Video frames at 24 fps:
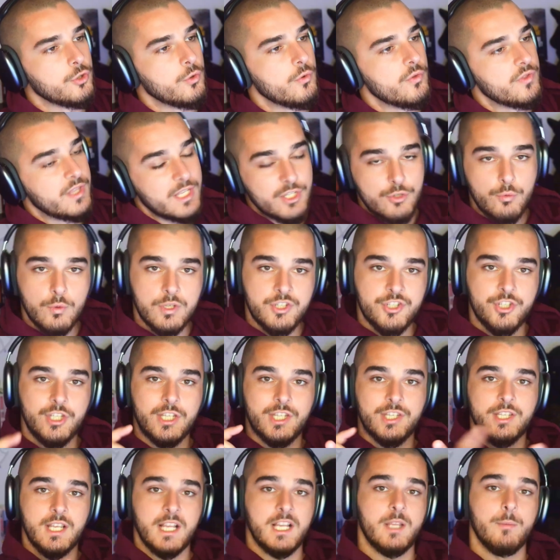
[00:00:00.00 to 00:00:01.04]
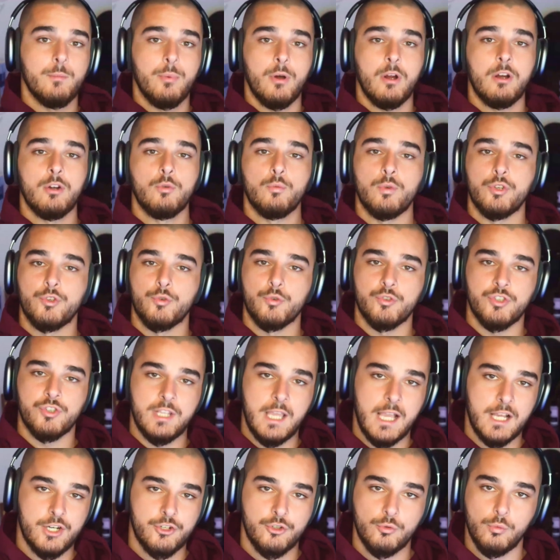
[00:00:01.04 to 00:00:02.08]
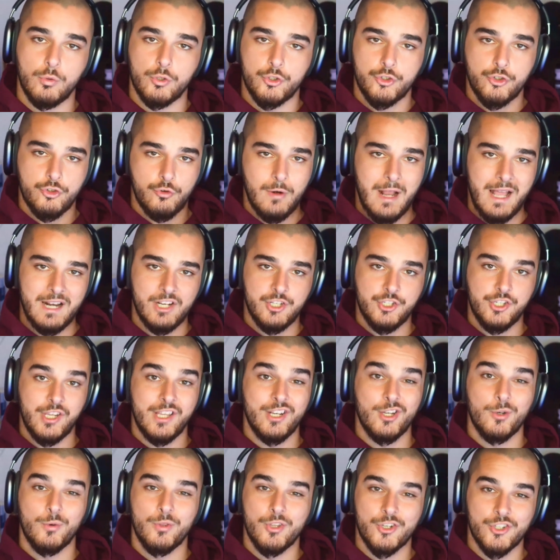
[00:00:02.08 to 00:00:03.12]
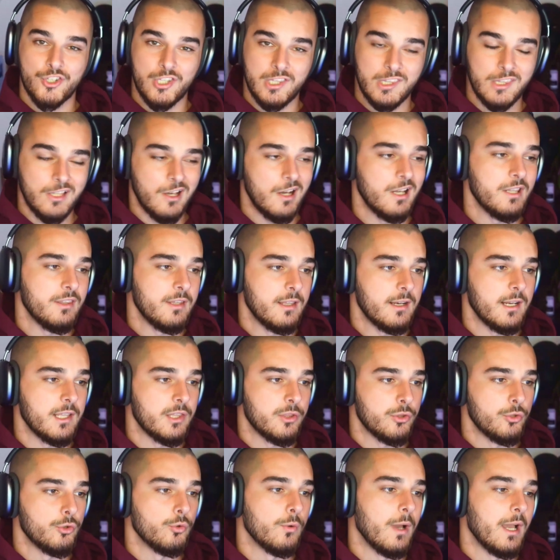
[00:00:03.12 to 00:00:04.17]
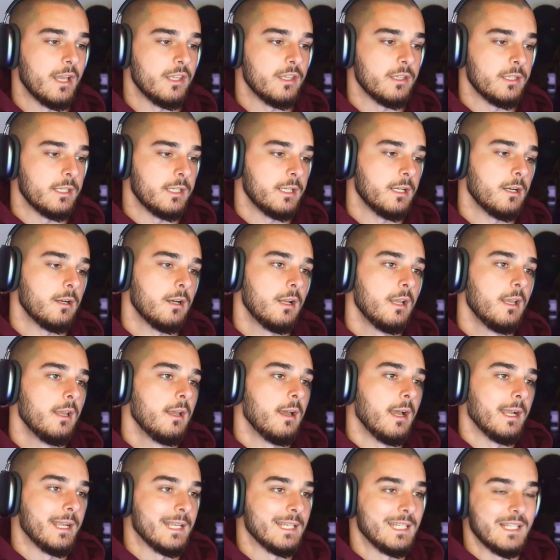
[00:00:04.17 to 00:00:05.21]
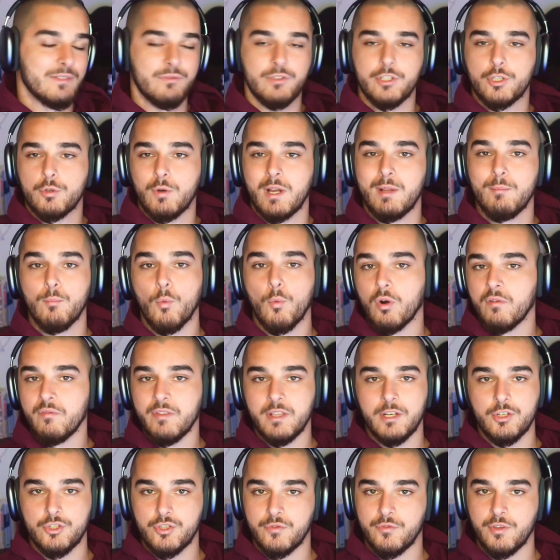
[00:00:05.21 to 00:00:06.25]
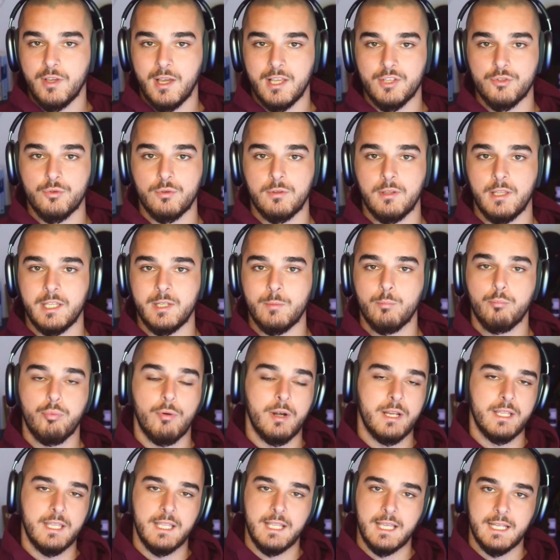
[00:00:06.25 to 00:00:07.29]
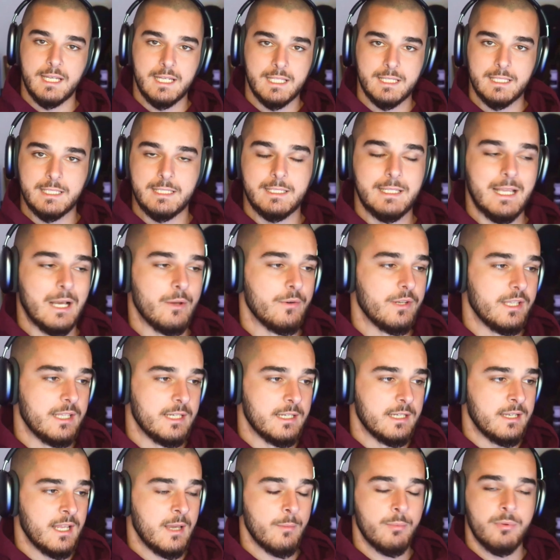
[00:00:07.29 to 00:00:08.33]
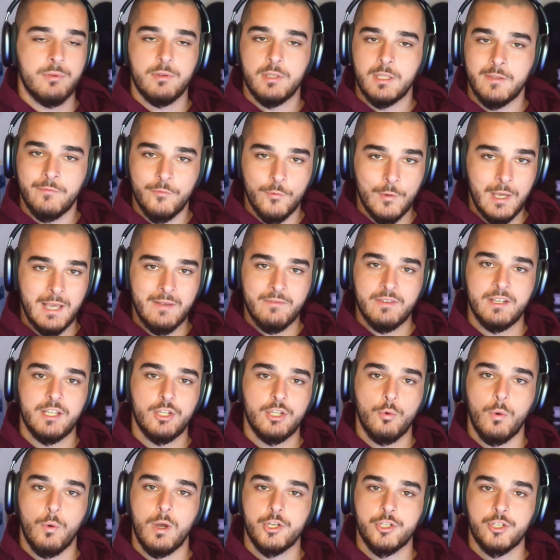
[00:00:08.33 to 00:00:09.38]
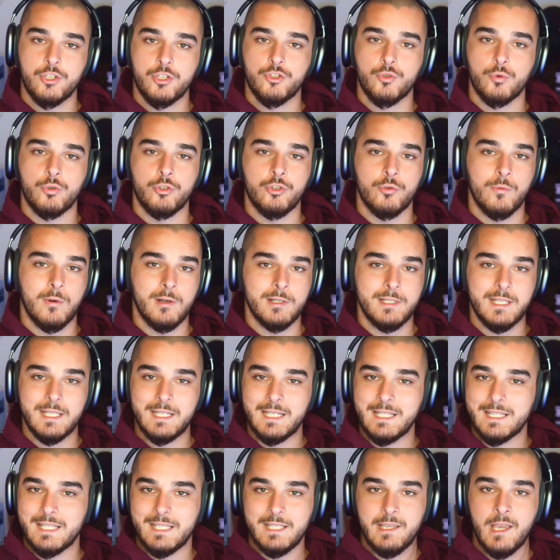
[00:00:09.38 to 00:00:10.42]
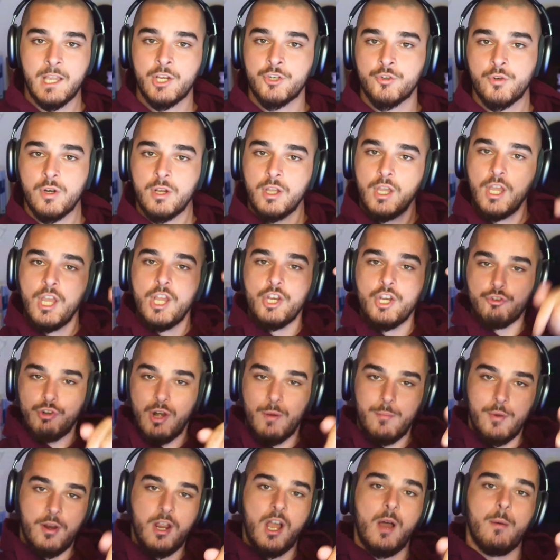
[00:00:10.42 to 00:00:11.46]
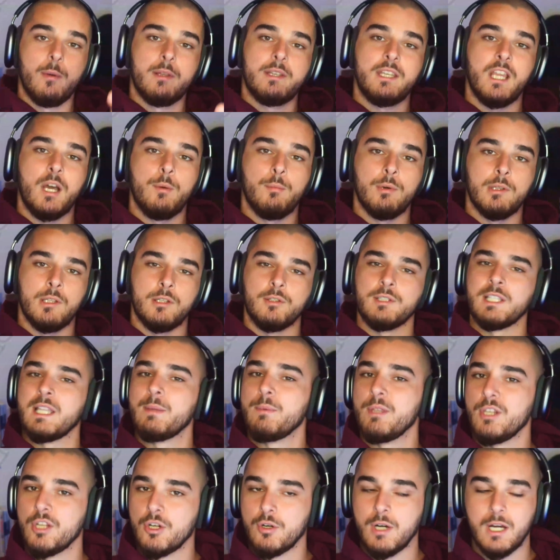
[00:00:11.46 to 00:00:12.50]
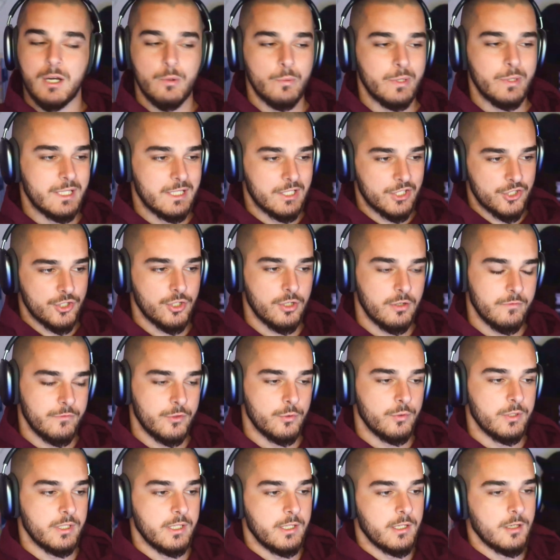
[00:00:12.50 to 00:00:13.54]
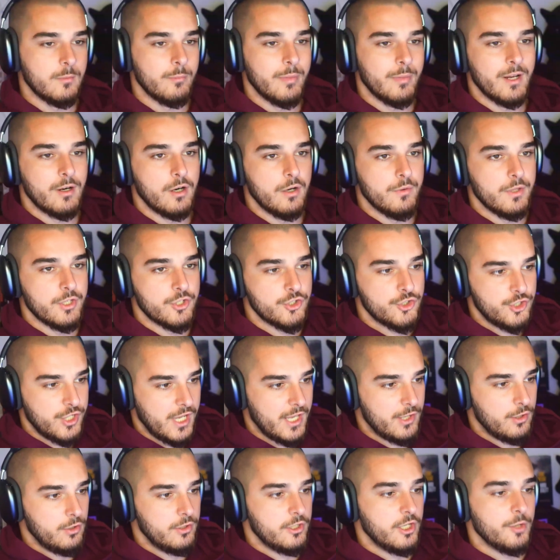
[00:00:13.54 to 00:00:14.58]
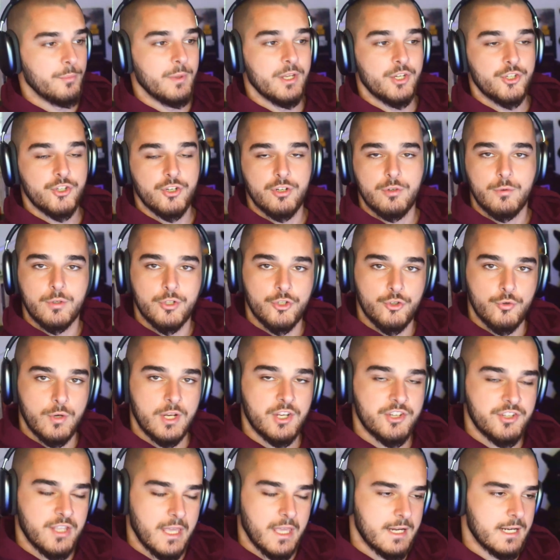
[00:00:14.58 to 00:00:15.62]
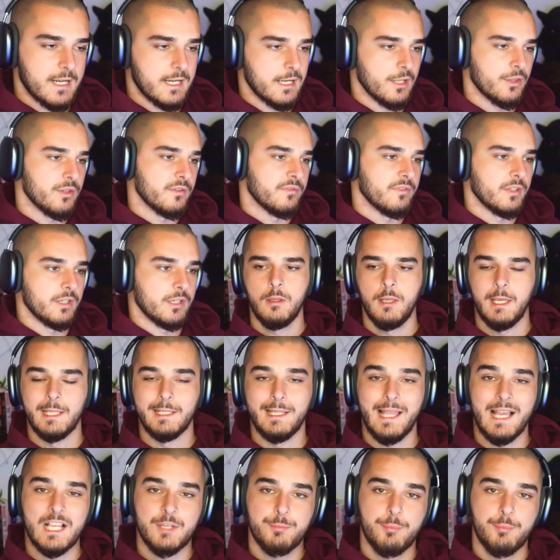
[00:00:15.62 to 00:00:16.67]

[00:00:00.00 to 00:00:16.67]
this was the second part, which was the actual strategy. I know there's a lot that I threw at you here. I can definitely create more videos if you guys would like breaking anything down in depth. If you have any questions or you want anything extra, drop a comment down below. Let me know how we can serve you here better on this channel, and I'll make sure to address that in another video. And last but